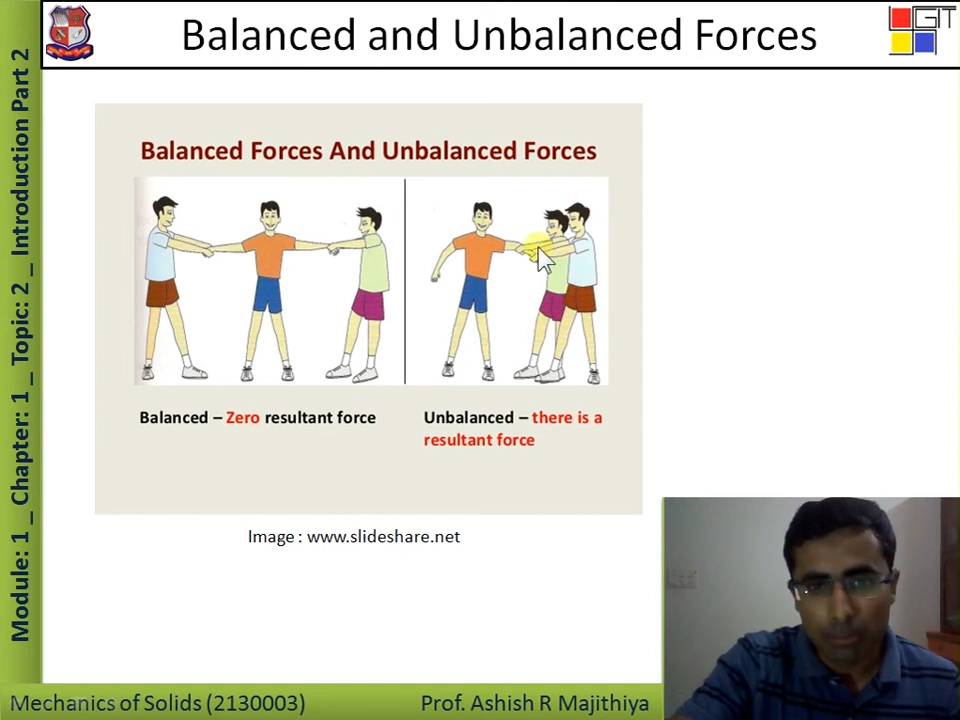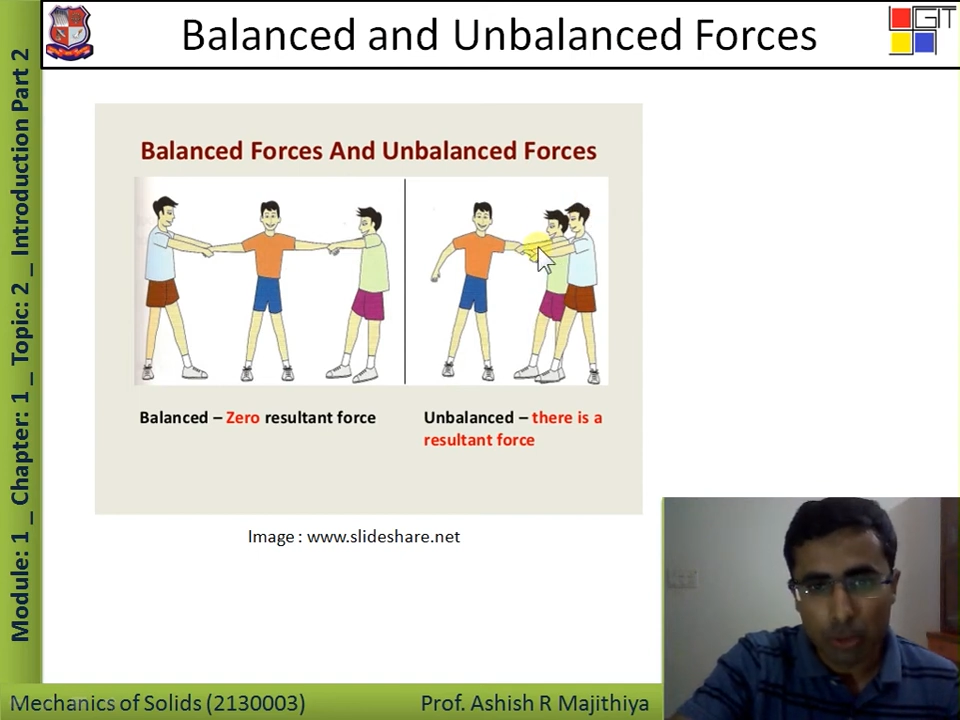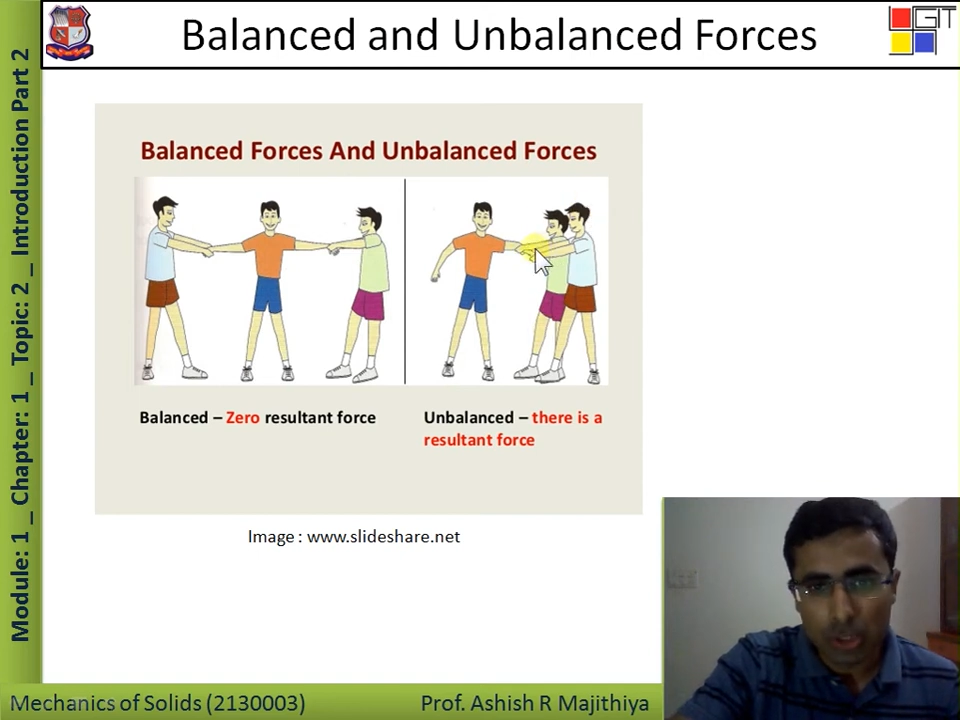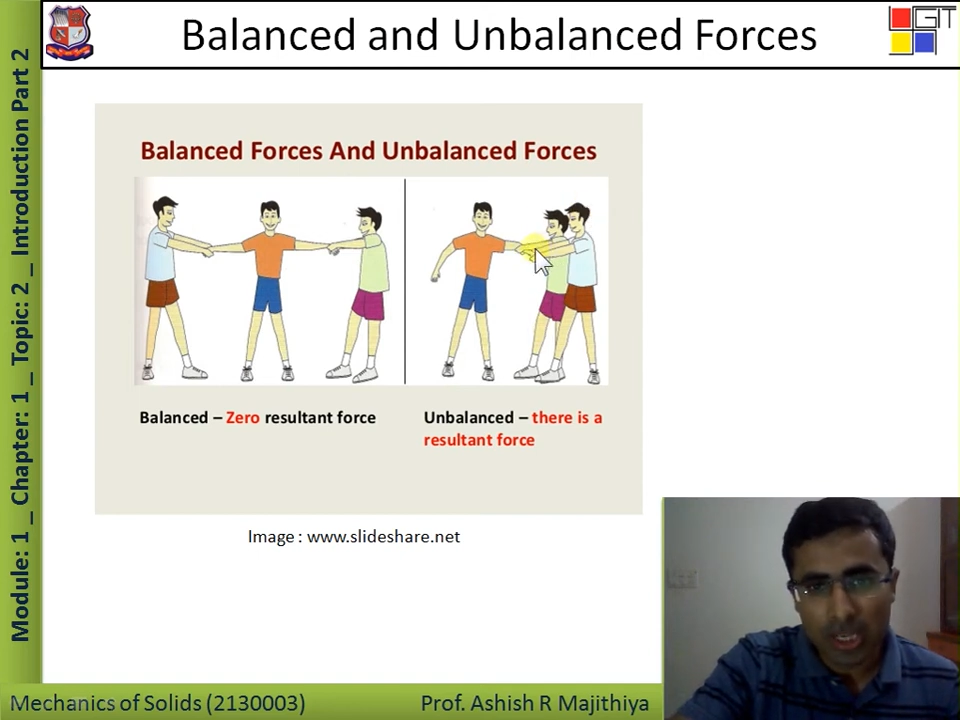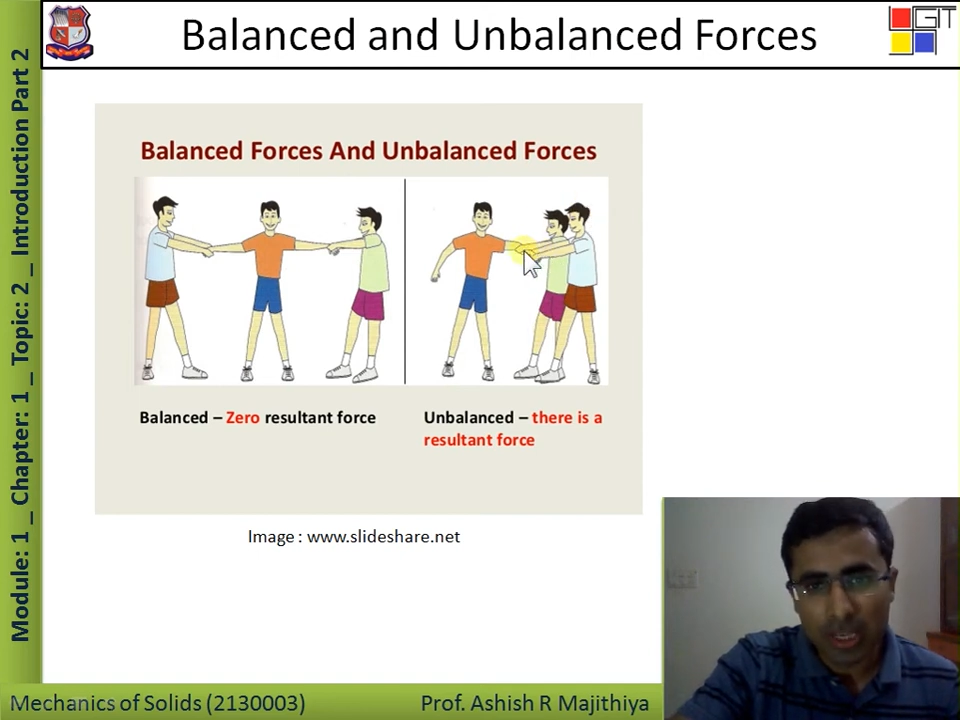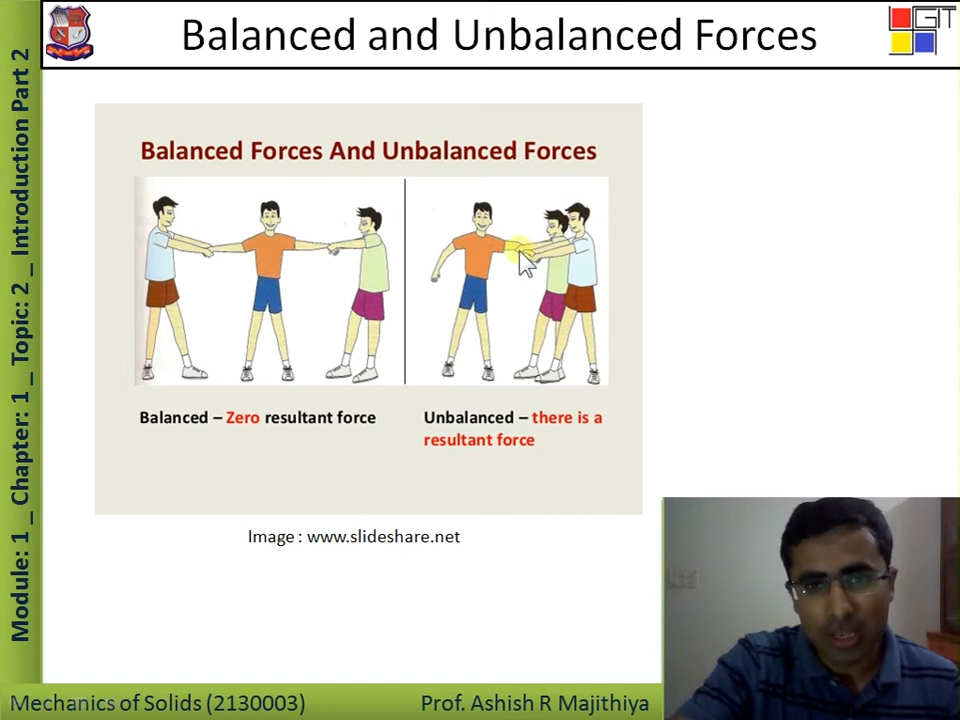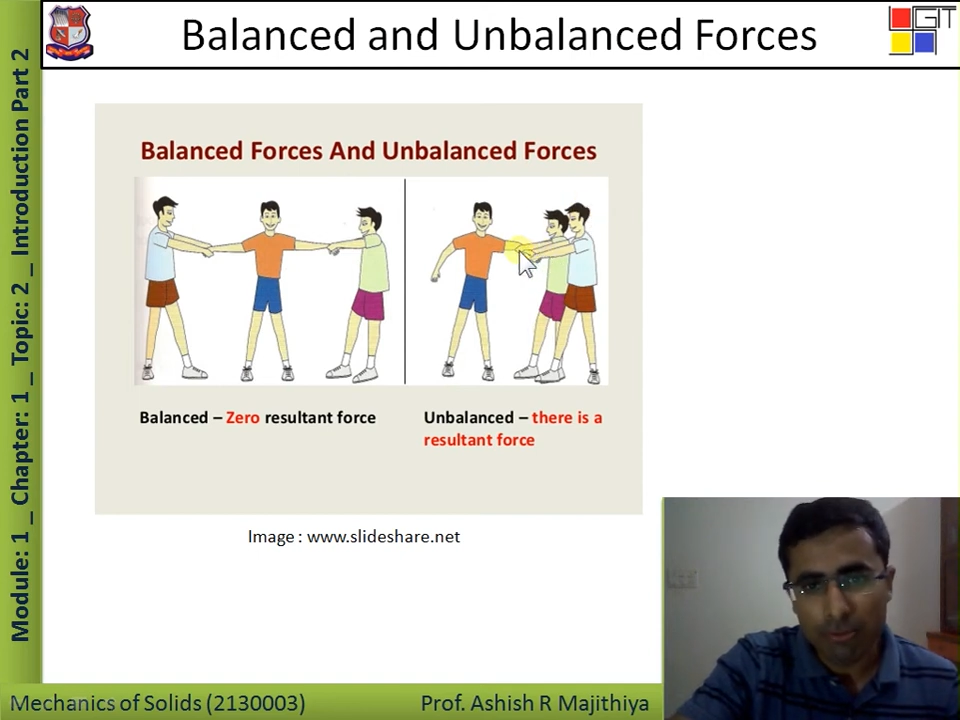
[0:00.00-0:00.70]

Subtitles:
pushing him